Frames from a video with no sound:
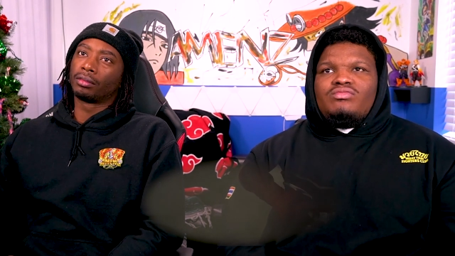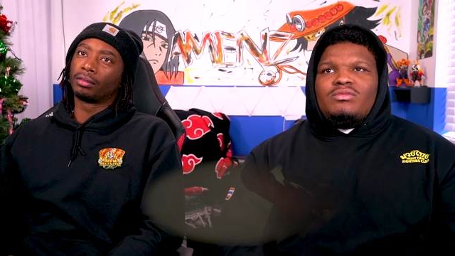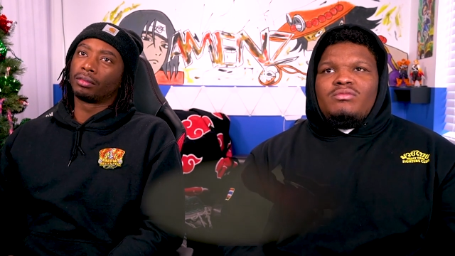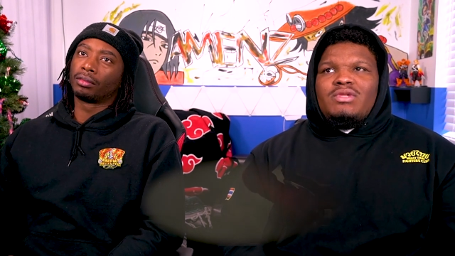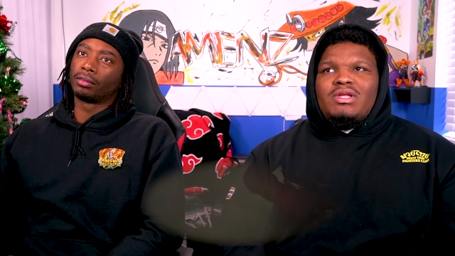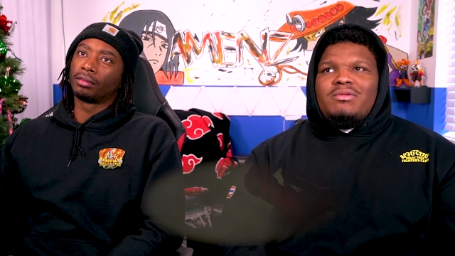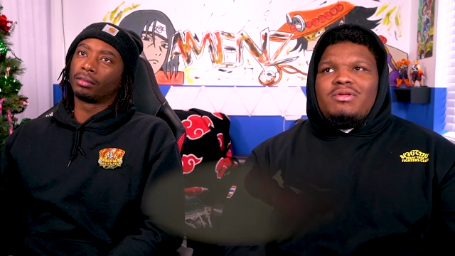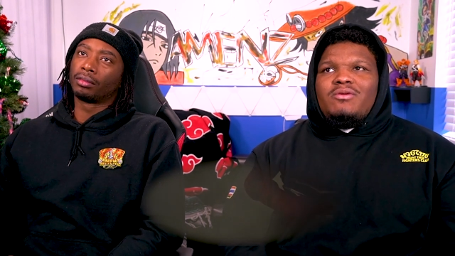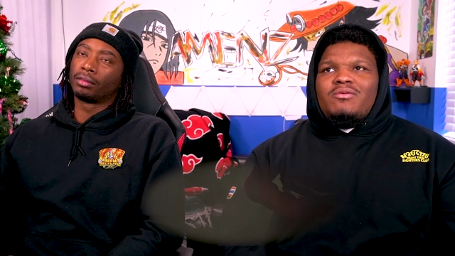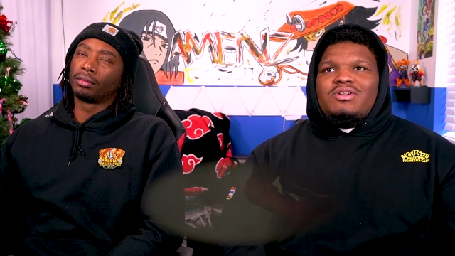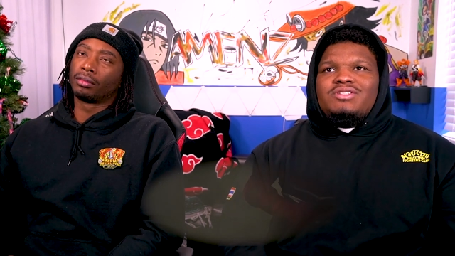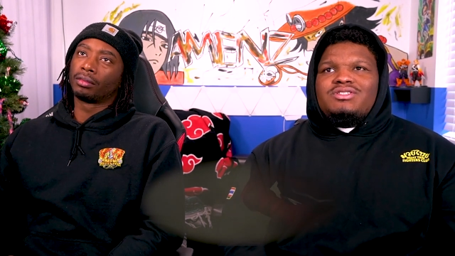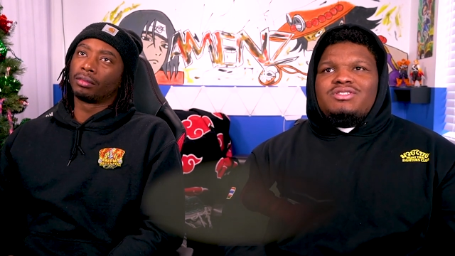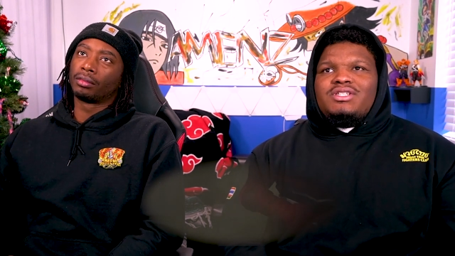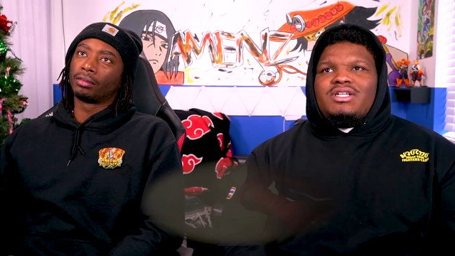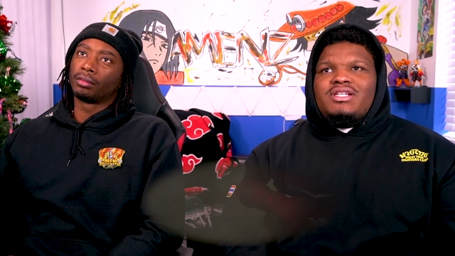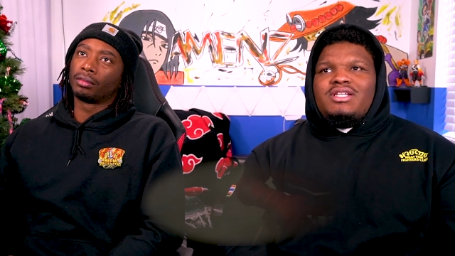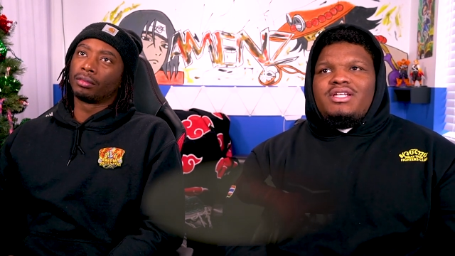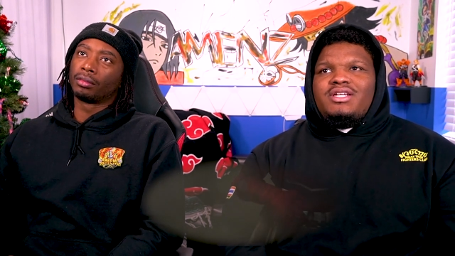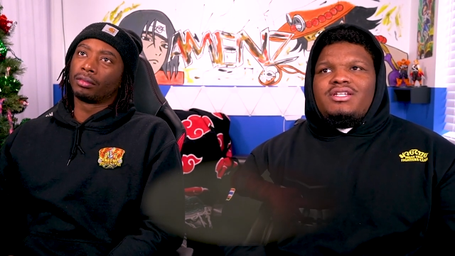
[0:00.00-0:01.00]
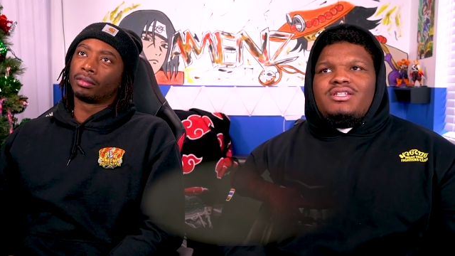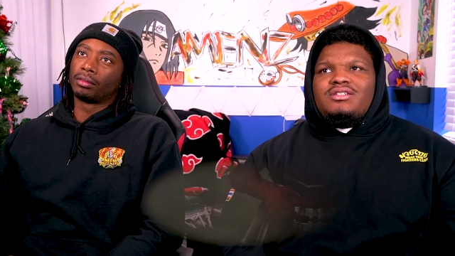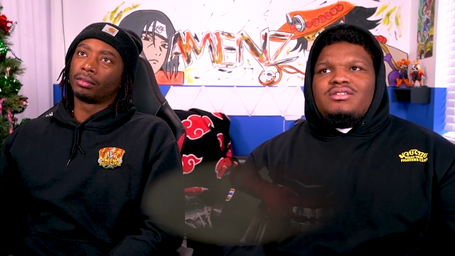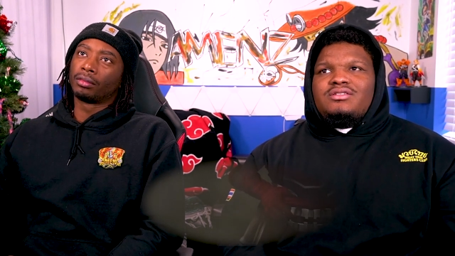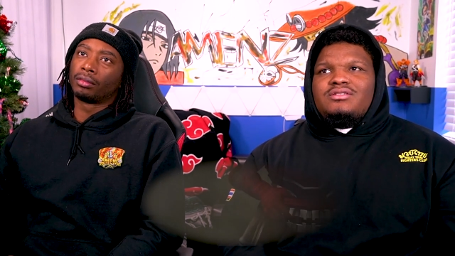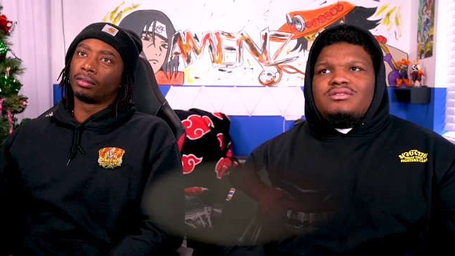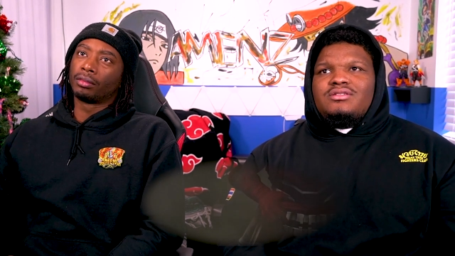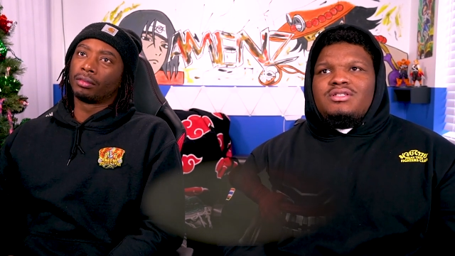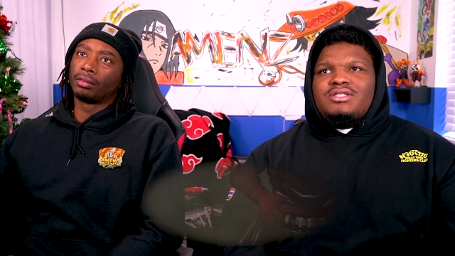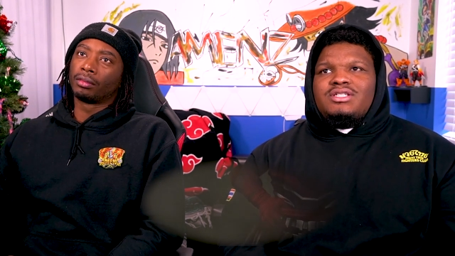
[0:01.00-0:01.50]
Speaker 1: Maybe it wasn't that lady.
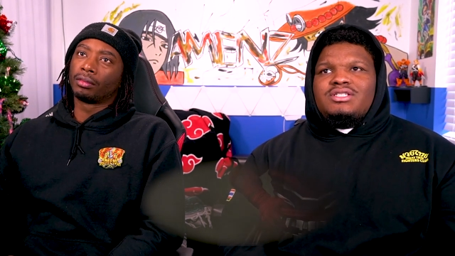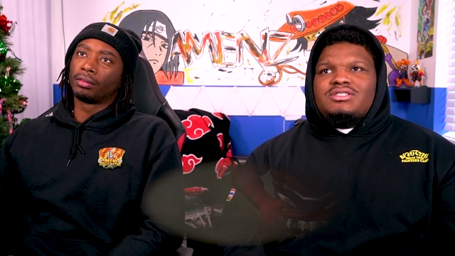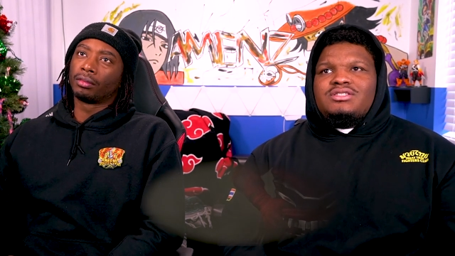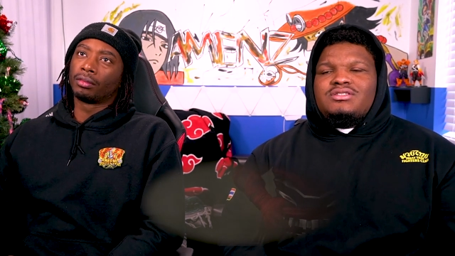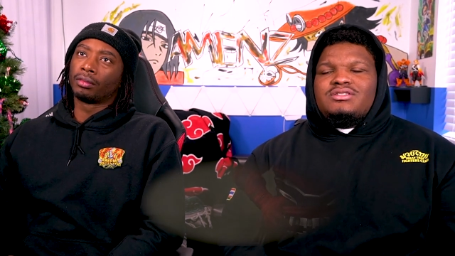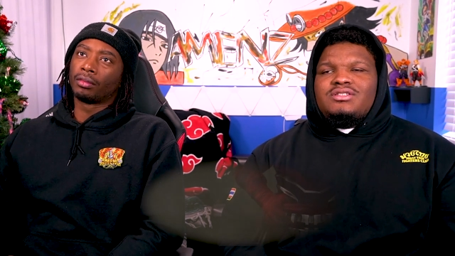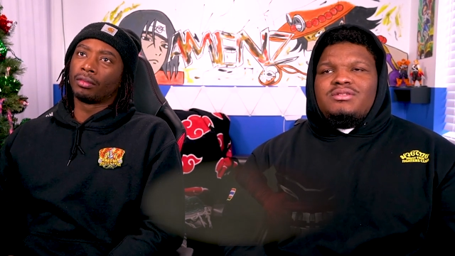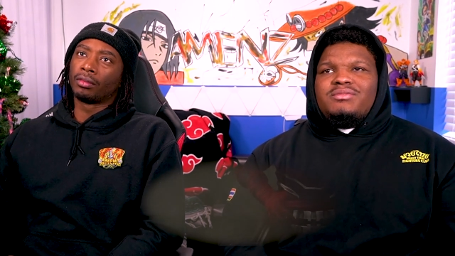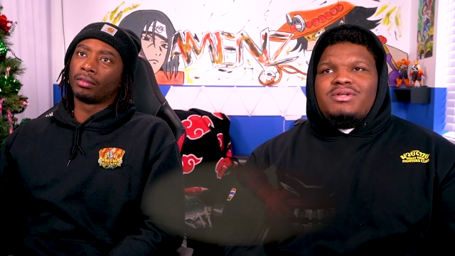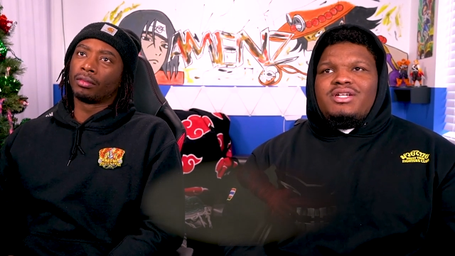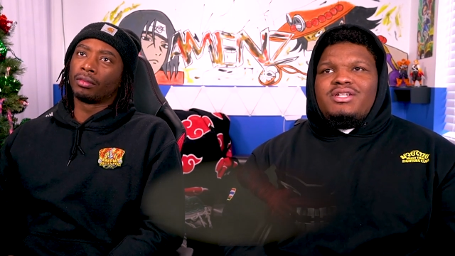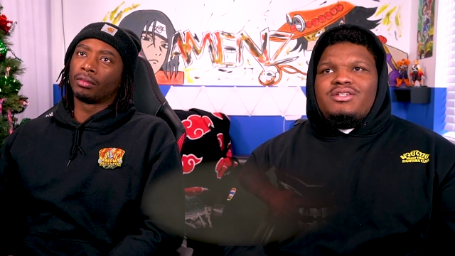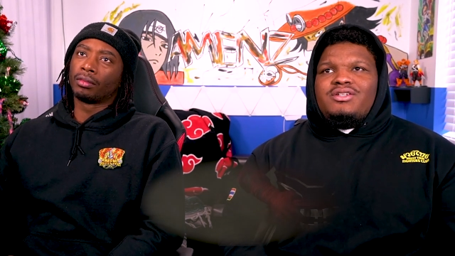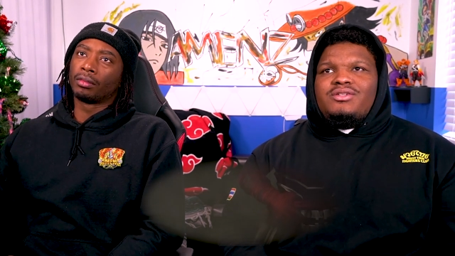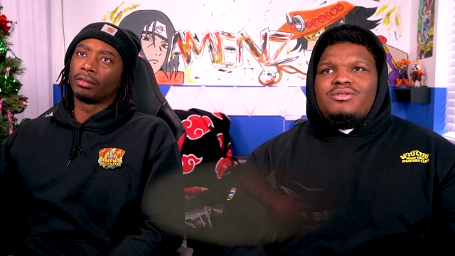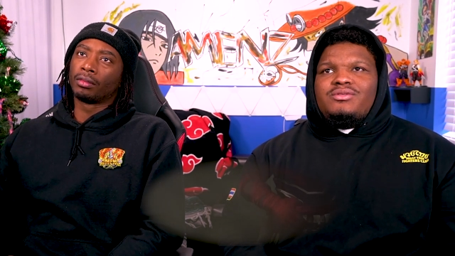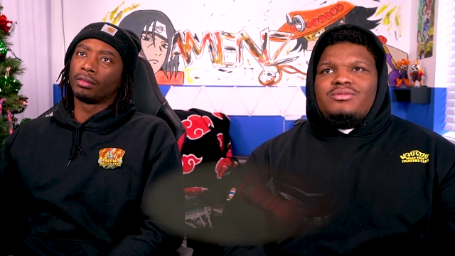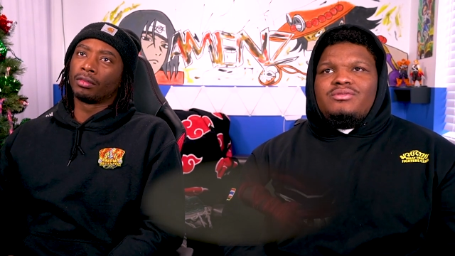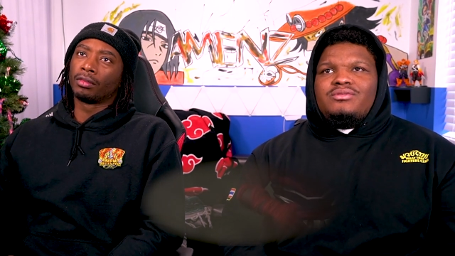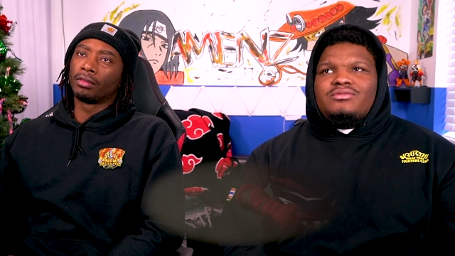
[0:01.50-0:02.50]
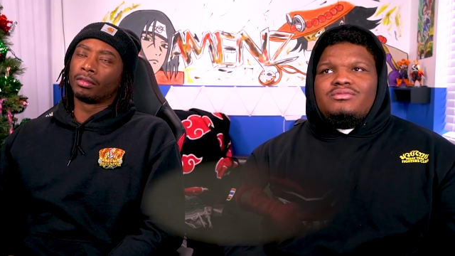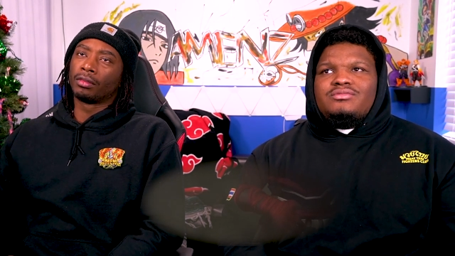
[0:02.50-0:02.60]
I guess it's somebody new.